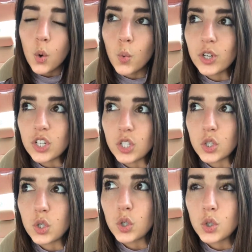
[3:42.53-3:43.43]
which
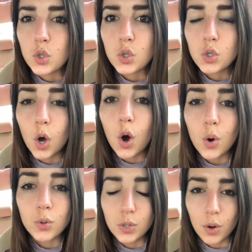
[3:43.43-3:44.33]
is
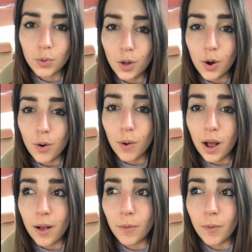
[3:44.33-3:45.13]
so low,